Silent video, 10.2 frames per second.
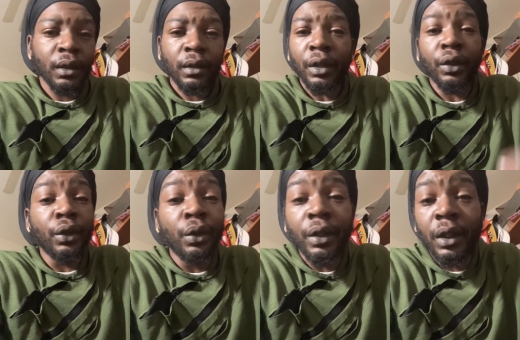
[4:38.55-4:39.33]
they're
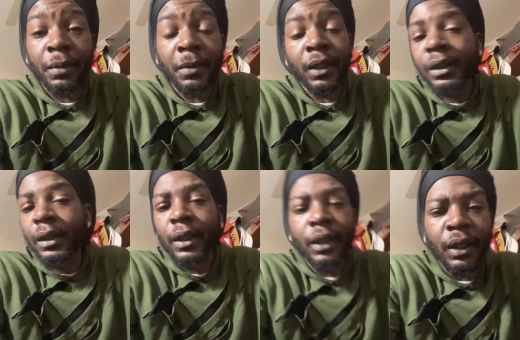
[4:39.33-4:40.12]
doing this because they're
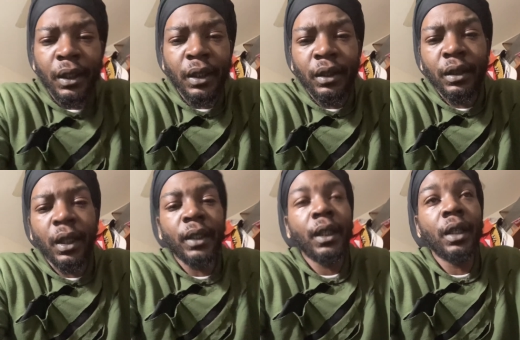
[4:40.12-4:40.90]
good at it.
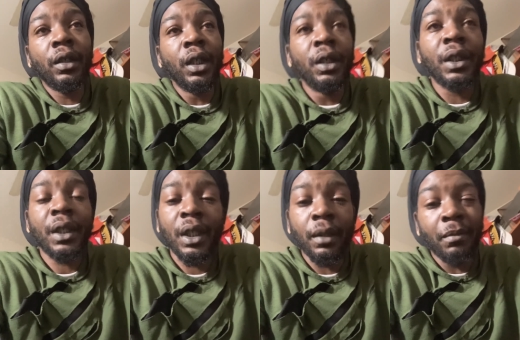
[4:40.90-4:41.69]
Like they don't
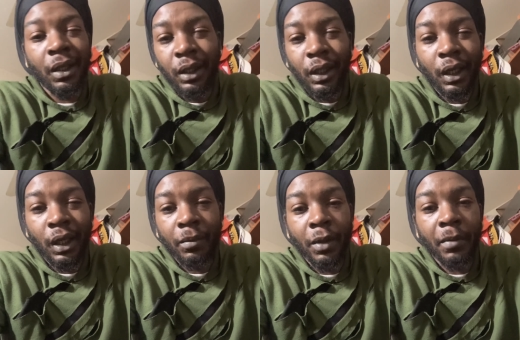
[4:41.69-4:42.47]
understand that money
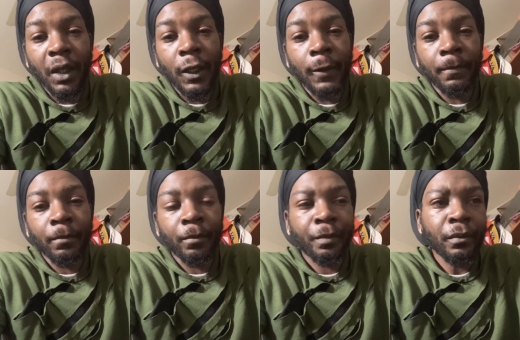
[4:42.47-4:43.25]
can be made.
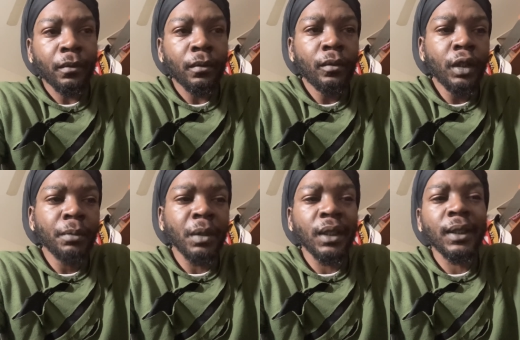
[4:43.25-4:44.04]

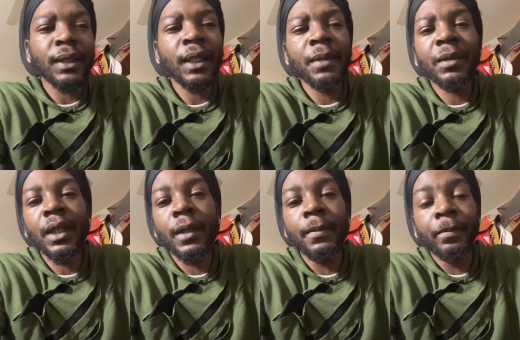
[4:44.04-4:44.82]
But at the same
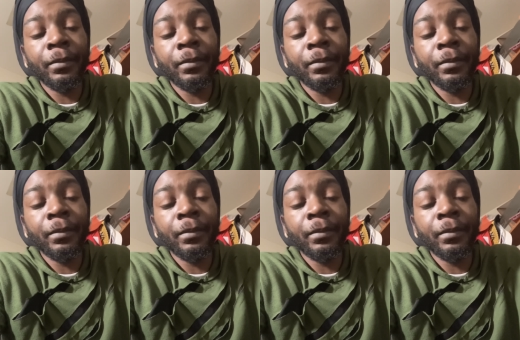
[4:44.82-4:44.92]
time,